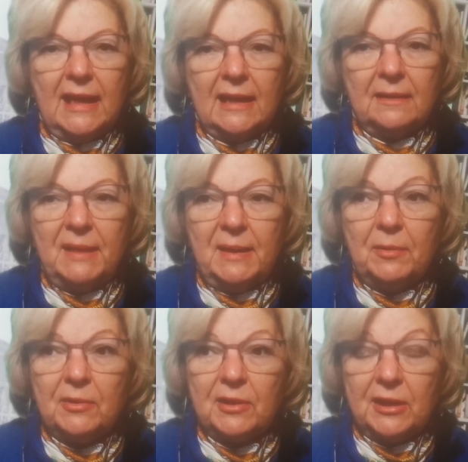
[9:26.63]
and
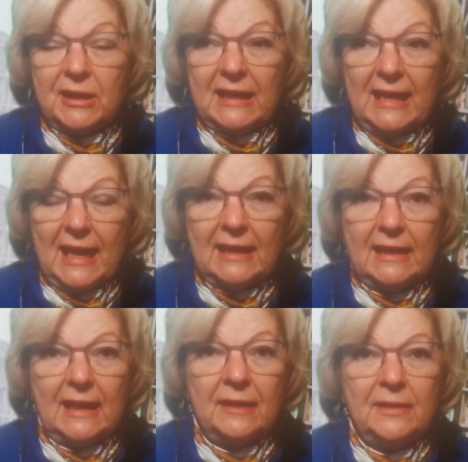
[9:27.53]
people are going to get
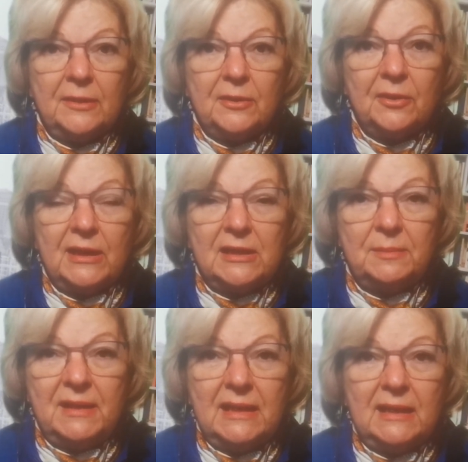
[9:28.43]
it, and they're going
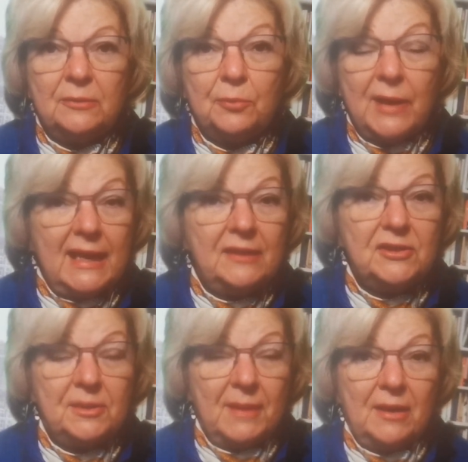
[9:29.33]
to be
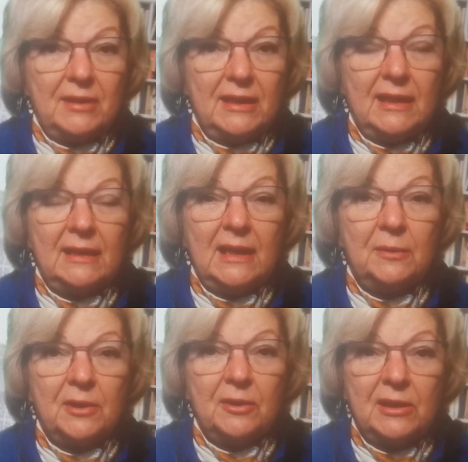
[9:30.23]
enraged about it, and
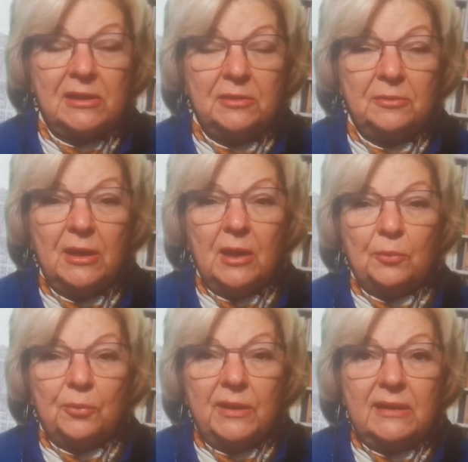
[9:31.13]
they were going to
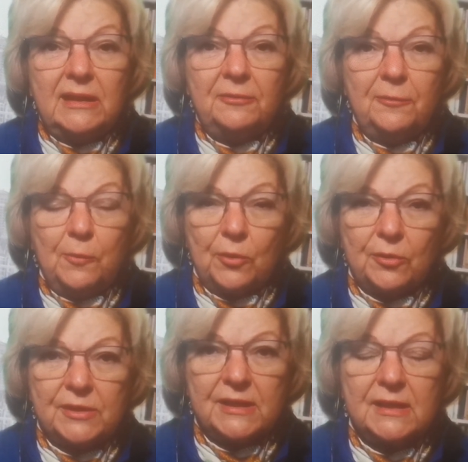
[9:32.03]
really
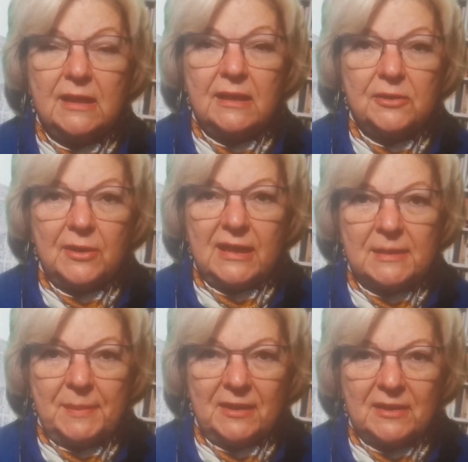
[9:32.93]
force
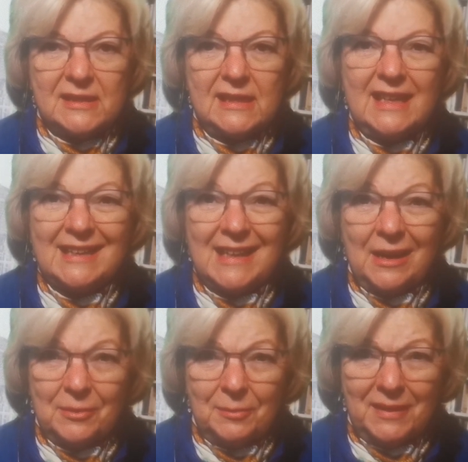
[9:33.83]
transparency and
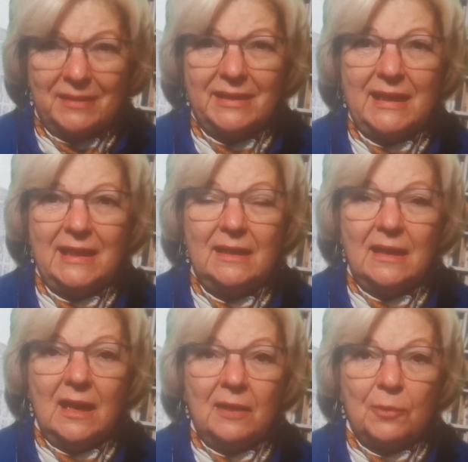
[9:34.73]
accountability
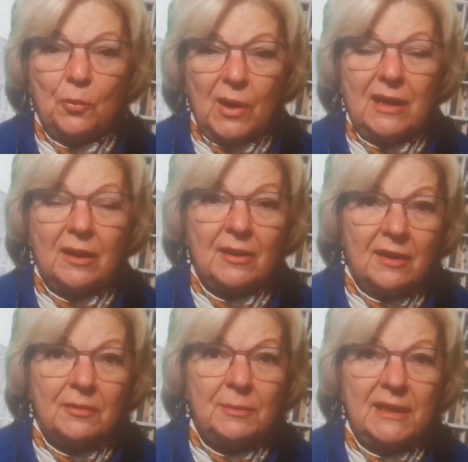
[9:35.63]
for what our
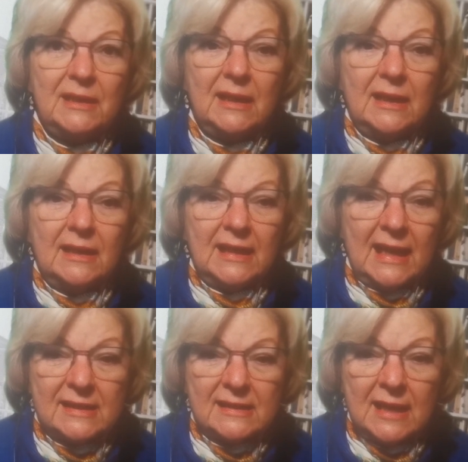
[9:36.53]
government
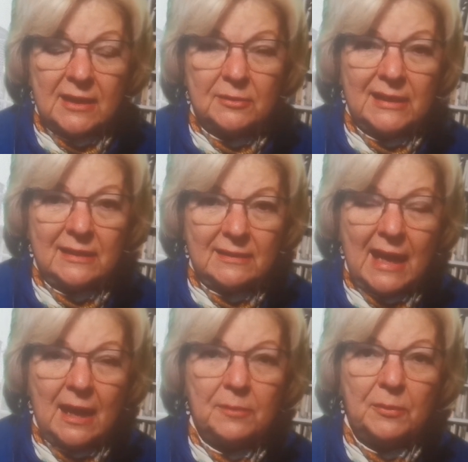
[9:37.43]
has not only
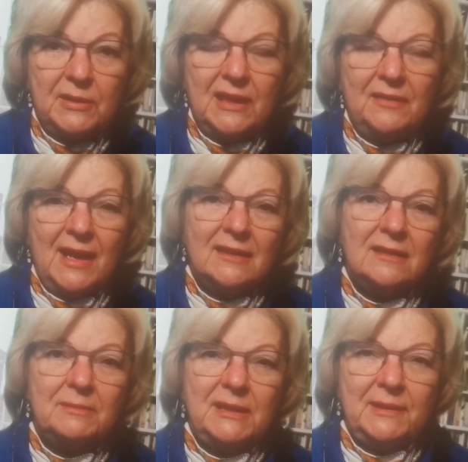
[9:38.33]
allowed, but what they've
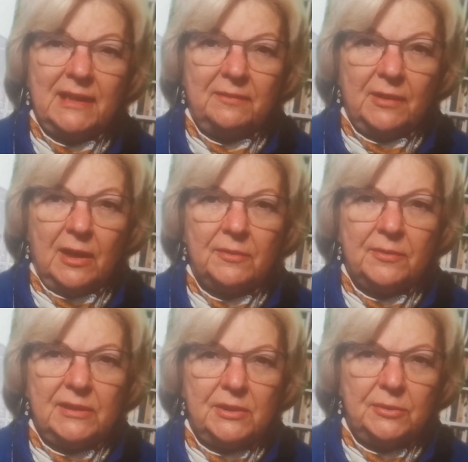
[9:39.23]
actively been
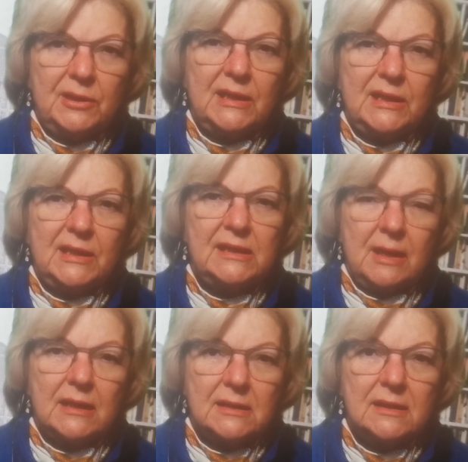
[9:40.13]
involved in doing to
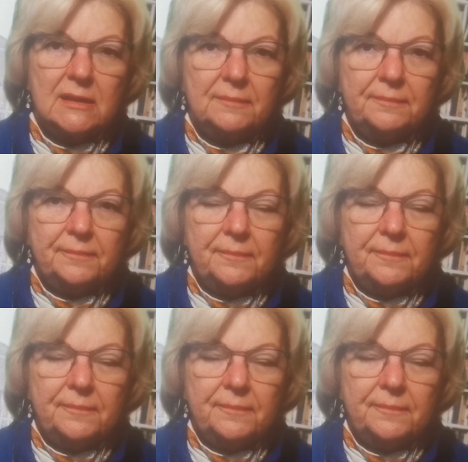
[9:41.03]
us.